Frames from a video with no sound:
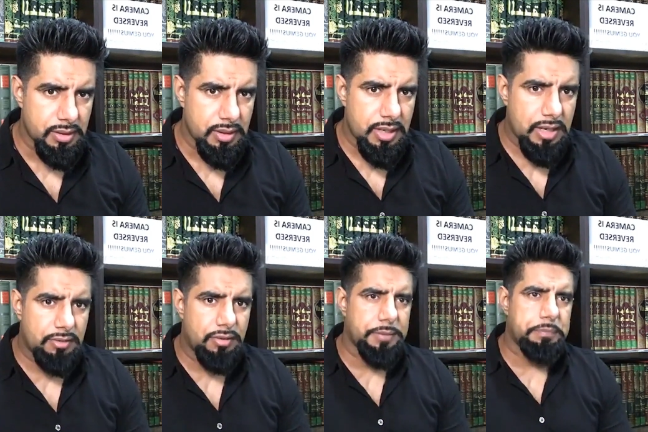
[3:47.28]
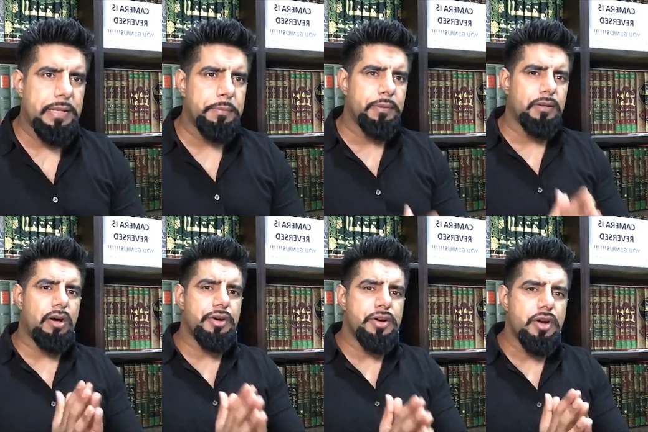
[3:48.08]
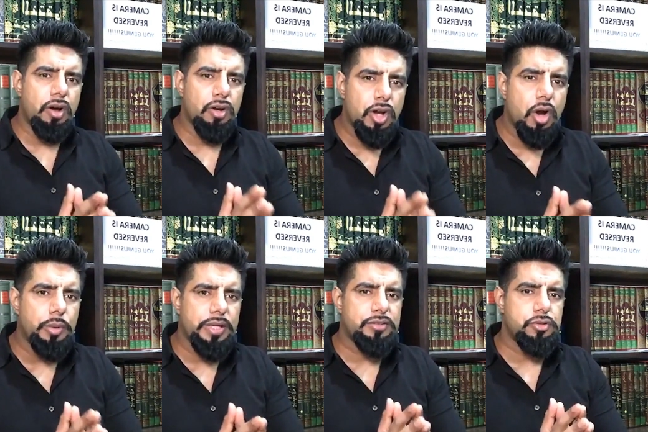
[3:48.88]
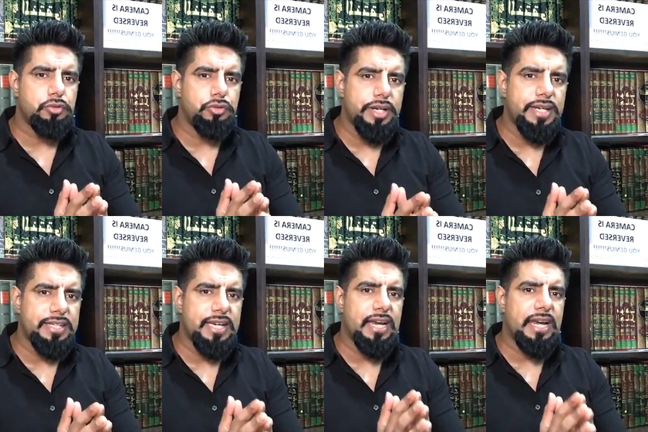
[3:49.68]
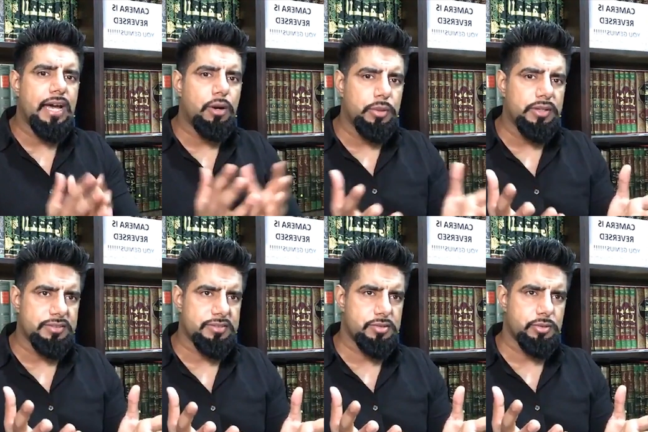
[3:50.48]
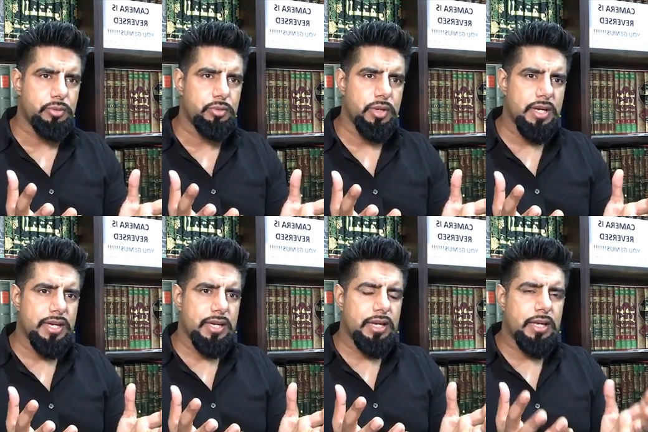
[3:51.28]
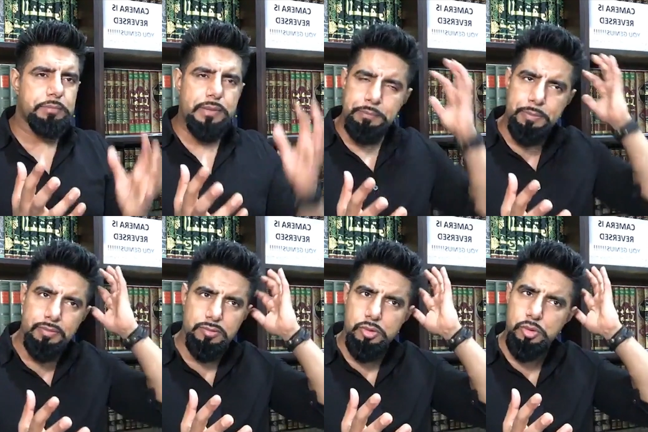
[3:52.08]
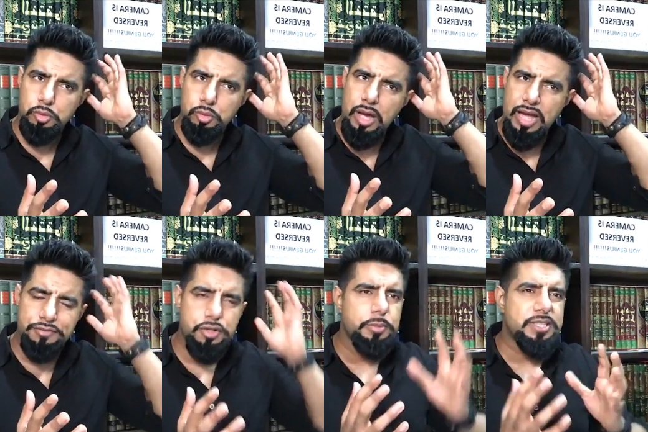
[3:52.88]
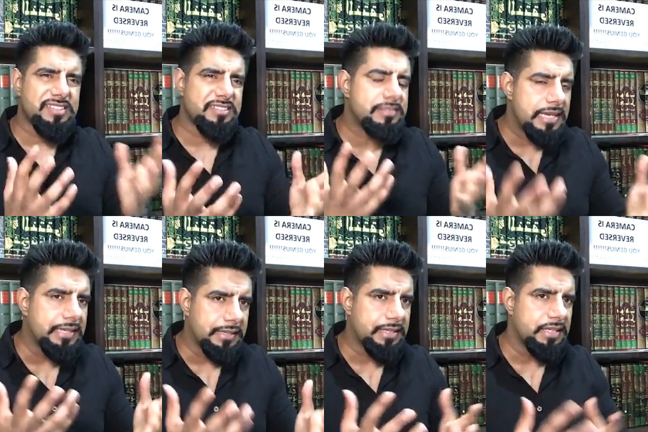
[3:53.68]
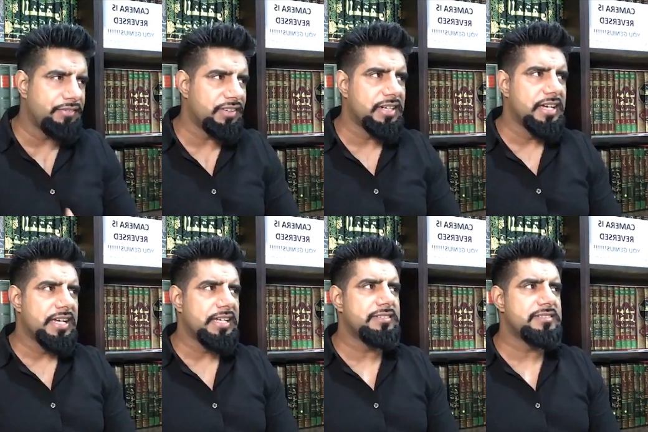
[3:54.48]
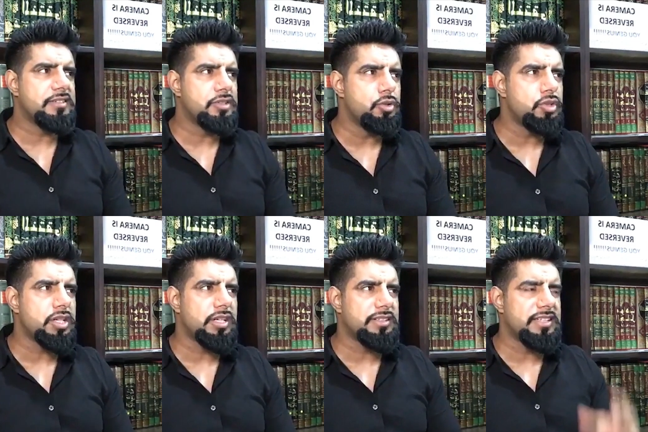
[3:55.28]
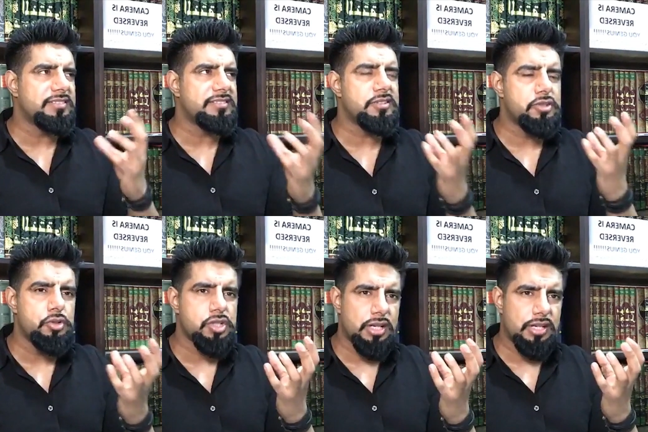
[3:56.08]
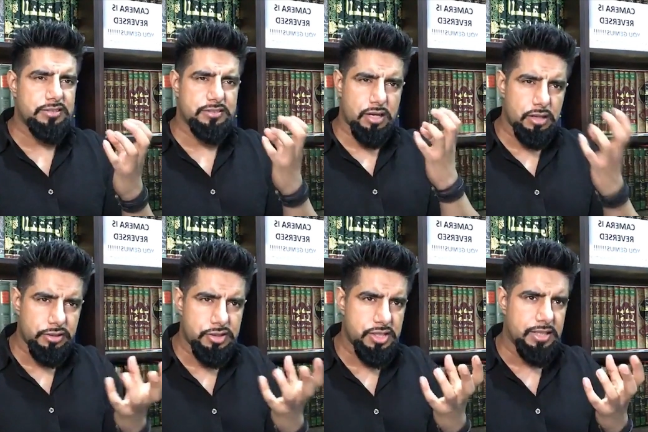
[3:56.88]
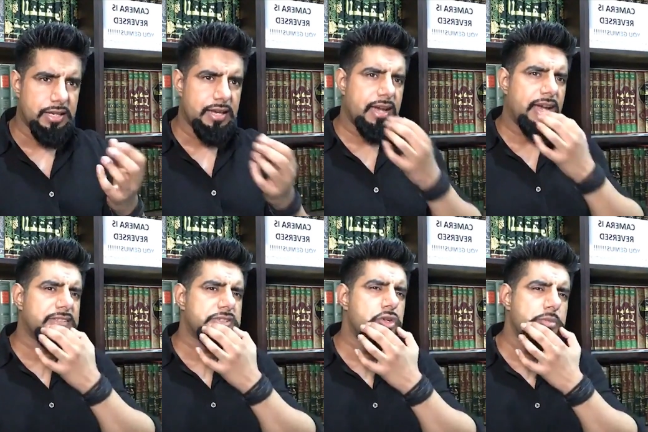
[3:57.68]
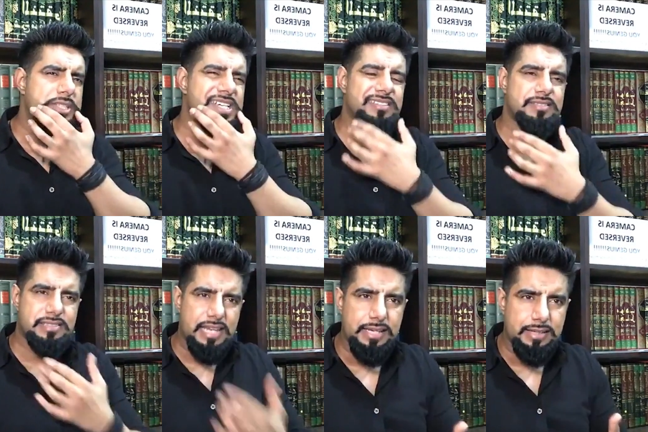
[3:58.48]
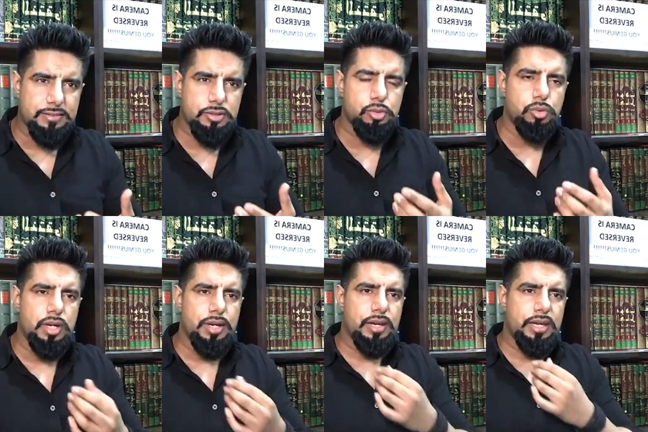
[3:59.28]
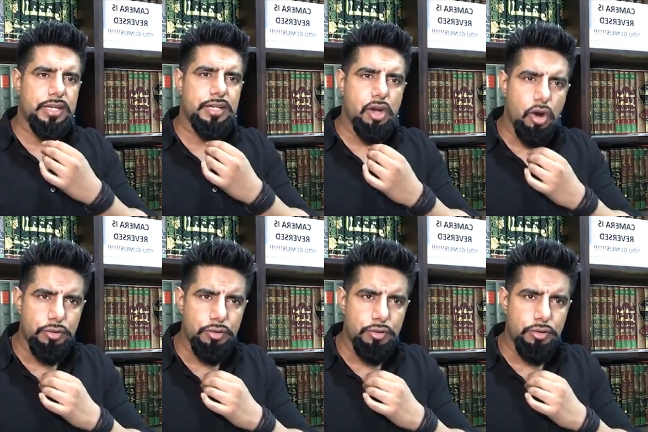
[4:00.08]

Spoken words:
right? People are not going to really allow us to, like, people who have too much at stake, even the institutionalized clergy has too much at stake to encourage